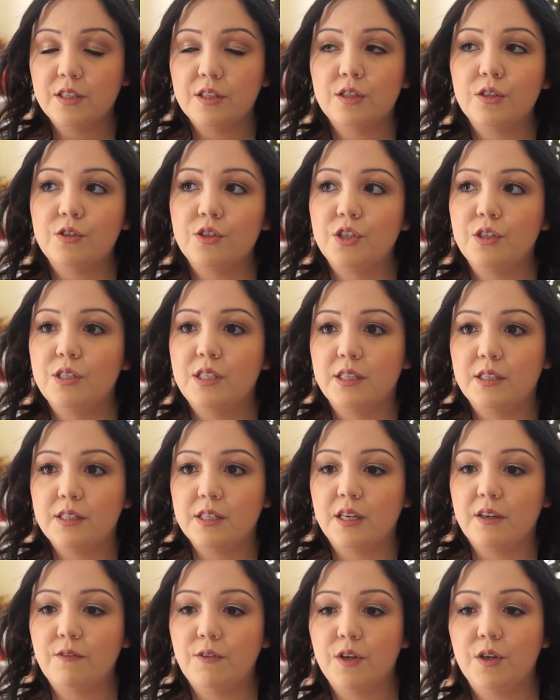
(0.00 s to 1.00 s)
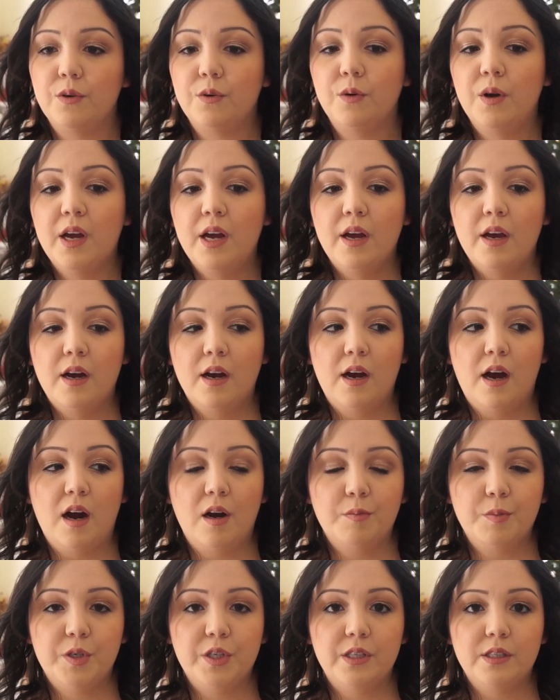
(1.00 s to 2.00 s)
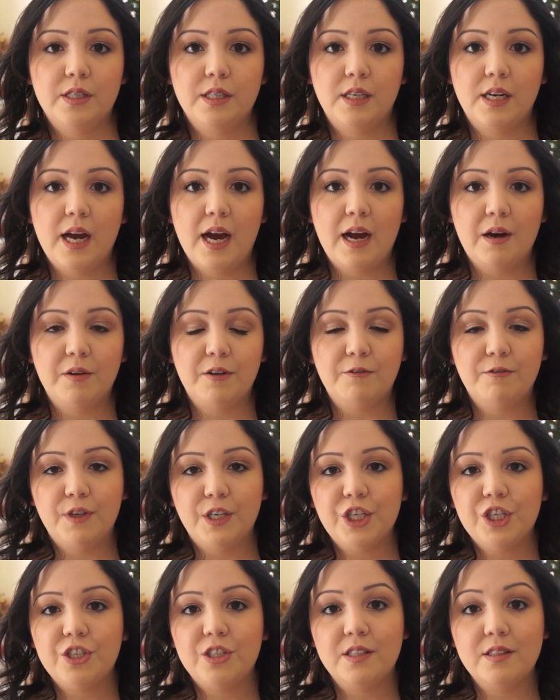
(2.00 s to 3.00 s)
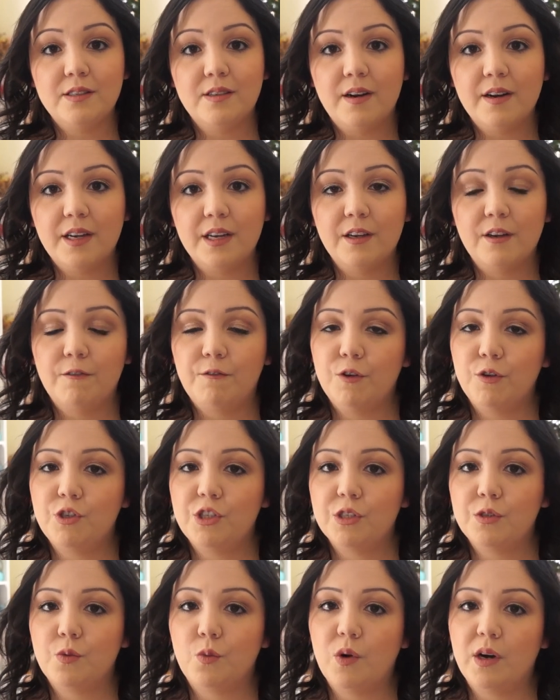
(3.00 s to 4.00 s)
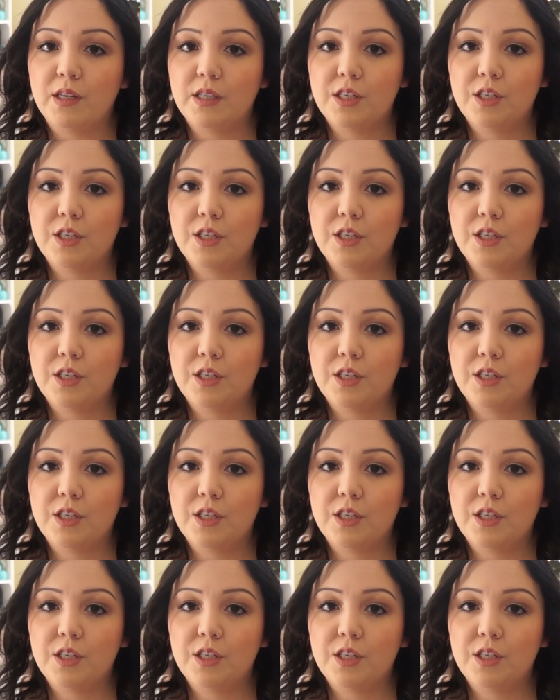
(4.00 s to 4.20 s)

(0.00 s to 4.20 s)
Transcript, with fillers: So she does give you options on how to finish the stocking if you just want